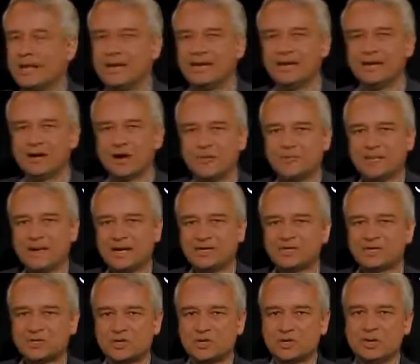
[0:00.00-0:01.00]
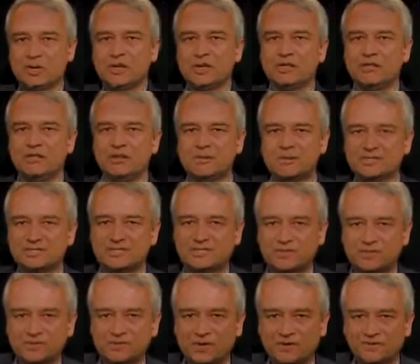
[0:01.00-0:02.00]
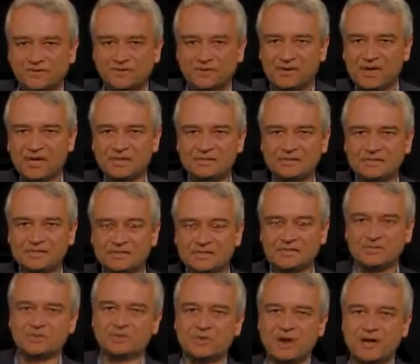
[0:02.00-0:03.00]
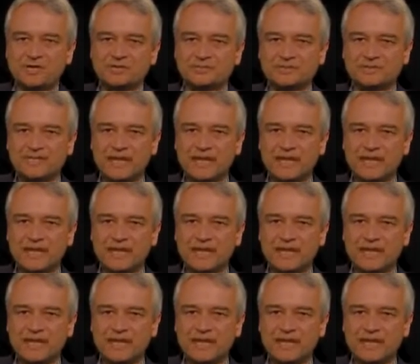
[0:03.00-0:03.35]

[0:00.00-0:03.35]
And in our picture, there was this drift velocity in this direction,